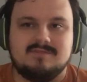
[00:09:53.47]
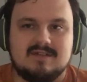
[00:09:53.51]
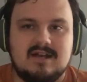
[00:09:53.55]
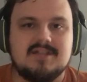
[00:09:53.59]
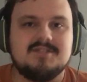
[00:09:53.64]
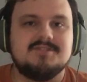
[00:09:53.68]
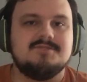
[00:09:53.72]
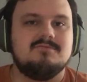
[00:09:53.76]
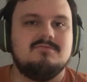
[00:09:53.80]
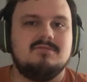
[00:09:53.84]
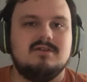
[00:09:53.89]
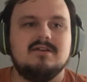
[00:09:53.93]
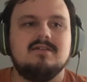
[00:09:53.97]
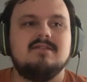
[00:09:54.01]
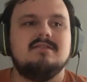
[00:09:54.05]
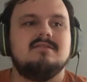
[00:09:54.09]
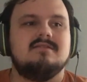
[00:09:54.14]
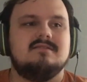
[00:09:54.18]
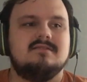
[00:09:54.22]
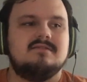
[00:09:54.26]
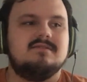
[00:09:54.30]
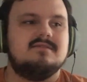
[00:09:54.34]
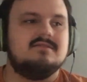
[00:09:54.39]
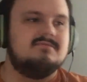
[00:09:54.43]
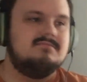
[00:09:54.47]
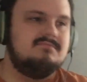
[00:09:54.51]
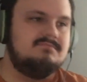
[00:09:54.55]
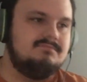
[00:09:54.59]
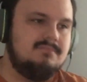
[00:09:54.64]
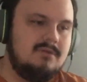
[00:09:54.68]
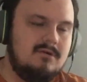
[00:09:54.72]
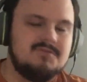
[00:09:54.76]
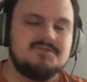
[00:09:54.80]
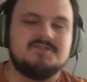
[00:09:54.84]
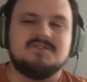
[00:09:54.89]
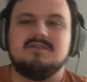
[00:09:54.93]
That's what
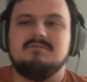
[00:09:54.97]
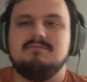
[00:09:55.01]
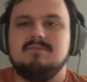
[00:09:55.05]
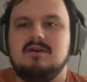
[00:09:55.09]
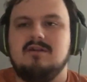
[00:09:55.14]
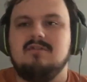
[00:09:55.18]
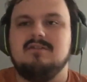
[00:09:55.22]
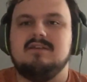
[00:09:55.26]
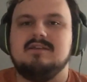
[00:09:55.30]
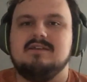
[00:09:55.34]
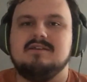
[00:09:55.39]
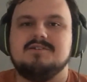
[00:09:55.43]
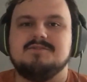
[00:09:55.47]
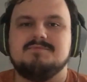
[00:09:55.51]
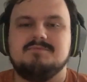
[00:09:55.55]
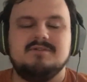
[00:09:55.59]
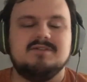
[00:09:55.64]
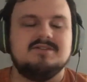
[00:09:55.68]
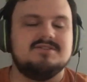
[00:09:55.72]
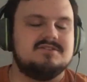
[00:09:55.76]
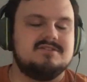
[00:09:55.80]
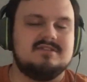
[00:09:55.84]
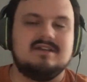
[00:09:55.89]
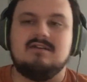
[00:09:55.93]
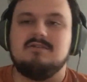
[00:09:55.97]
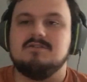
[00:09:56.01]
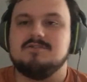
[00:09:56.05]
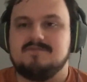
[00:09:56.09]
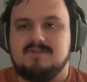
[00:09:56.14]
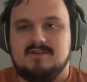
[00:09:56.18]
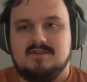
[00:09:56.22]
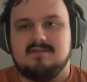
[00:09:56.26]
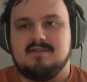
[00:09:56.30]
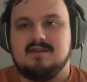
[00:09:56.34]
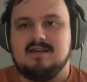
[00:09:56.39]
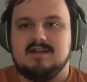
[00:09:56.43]
most of the melody is, but it sounds
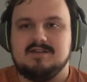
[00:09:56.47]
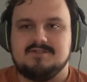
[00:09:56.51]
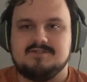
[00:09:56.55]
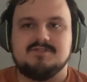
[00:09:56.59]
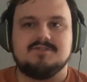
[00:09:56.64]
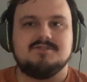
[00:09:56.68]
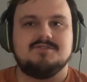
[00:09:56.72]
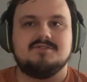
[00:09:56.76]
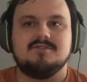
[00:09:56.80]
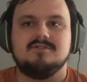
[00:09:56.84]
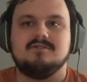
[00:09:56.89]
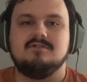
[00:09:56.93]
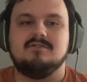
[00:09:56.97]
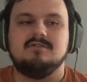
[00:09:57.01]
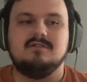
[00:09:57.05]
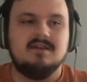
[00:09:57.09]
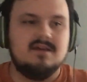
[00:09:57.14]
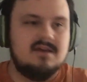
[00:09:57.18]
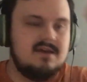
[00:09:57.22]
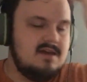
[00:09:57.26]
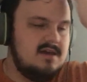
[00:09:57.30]
fantastic still.